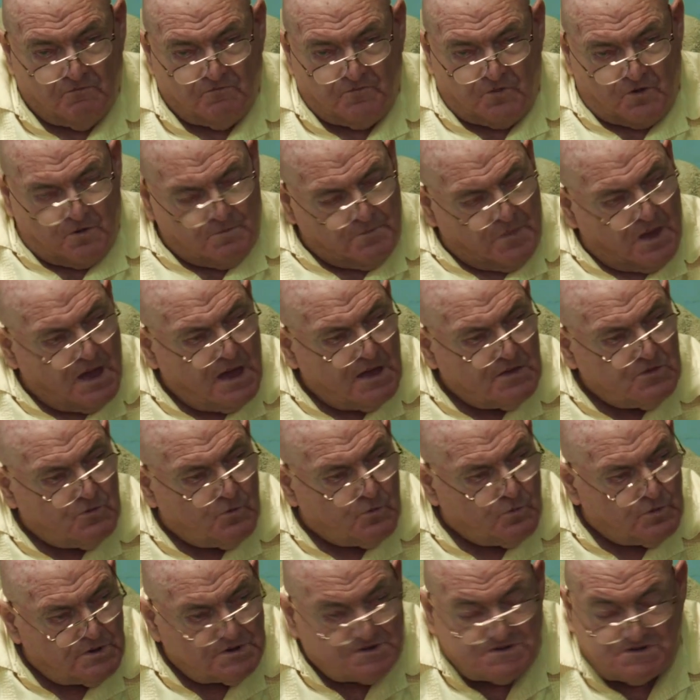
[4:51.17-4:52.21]
For by the
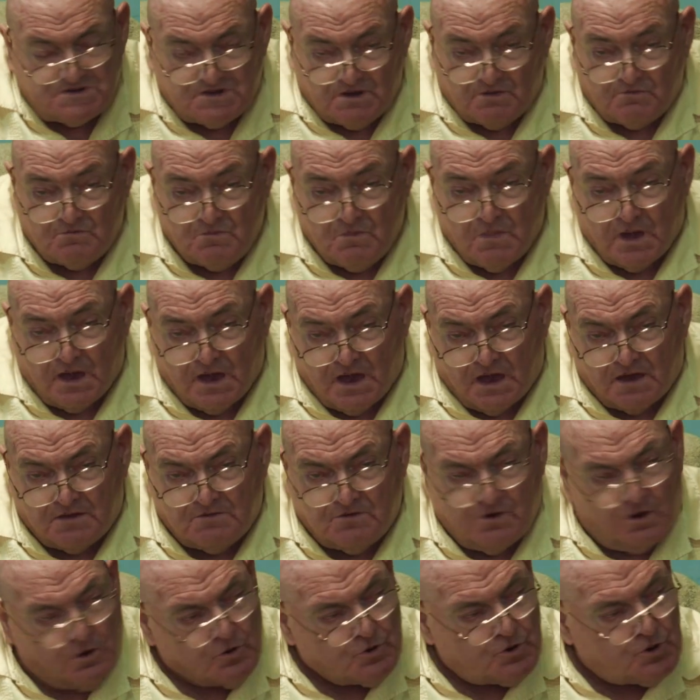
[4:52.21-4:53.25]
wisdom
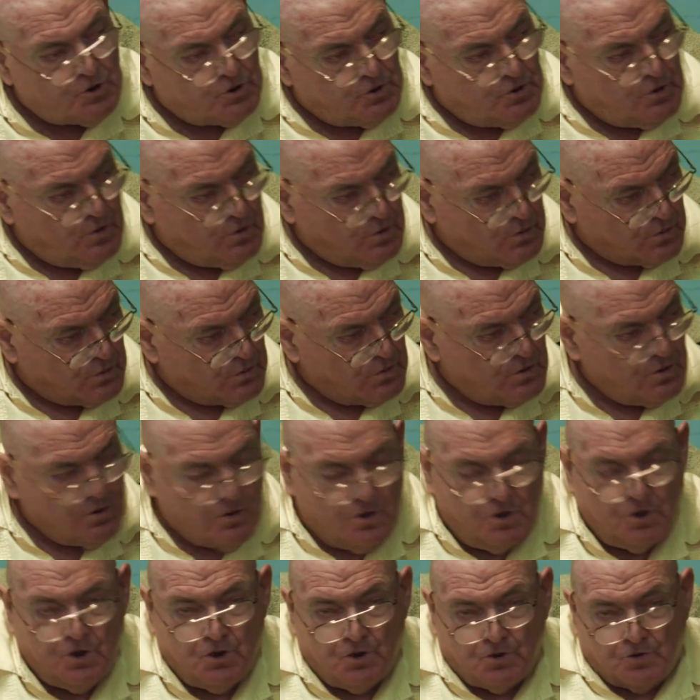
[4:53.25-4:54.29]
man knew
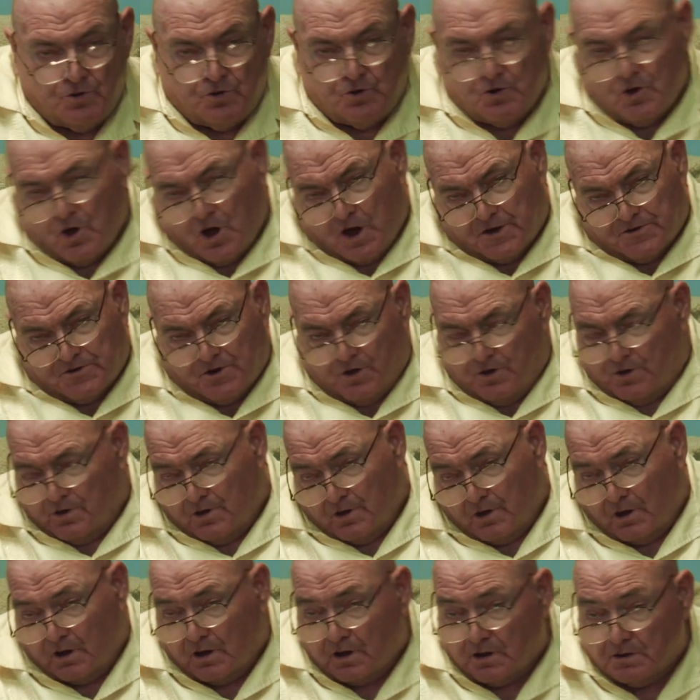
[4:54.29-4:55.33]
not
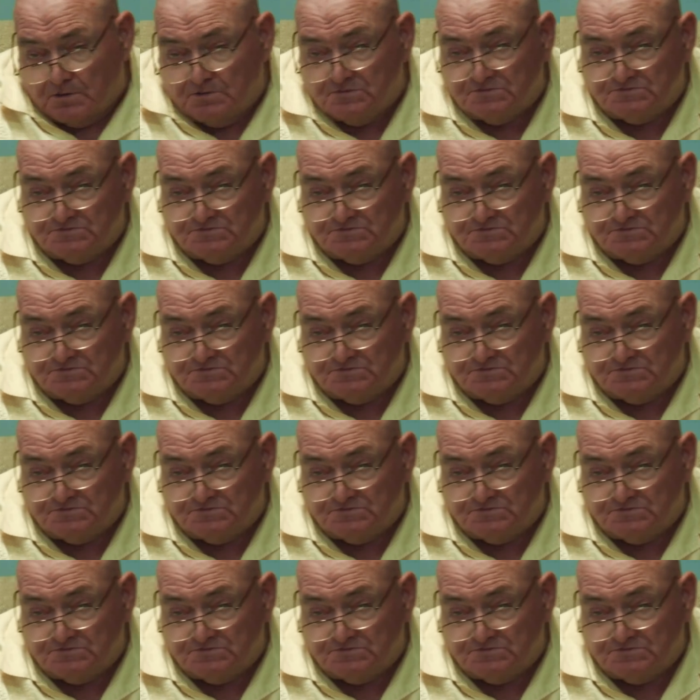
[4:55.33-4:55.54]
God.